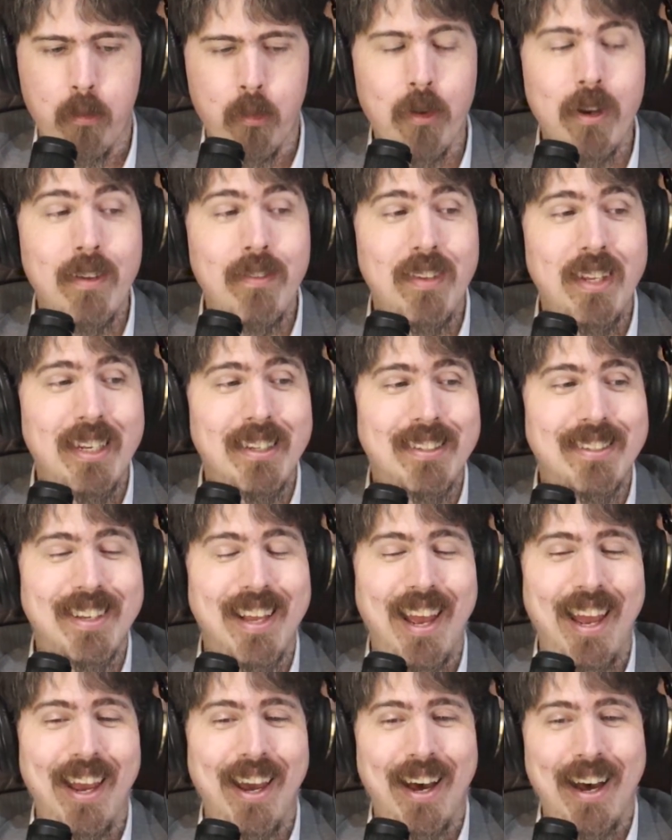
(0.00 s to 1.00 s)
previous
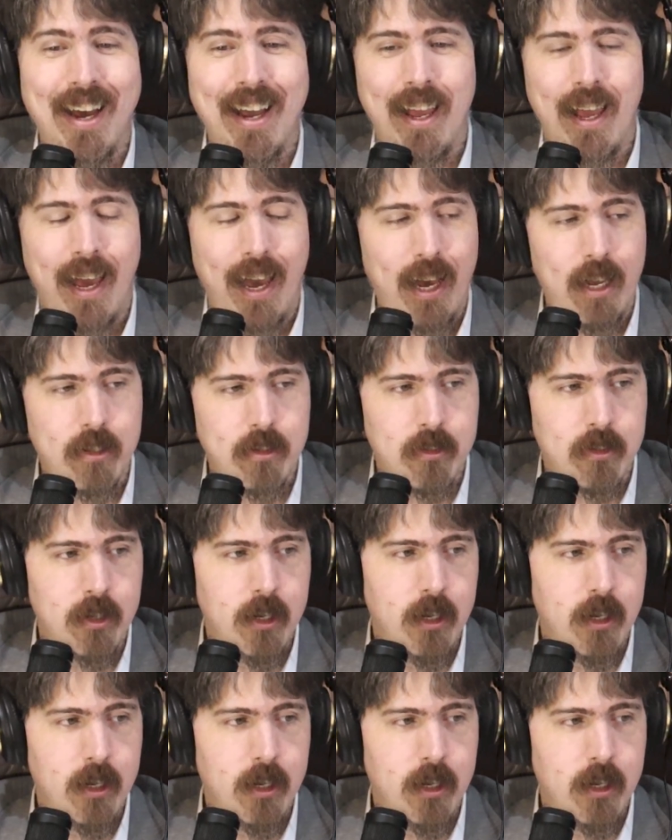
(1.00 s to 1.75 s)
AI Hat,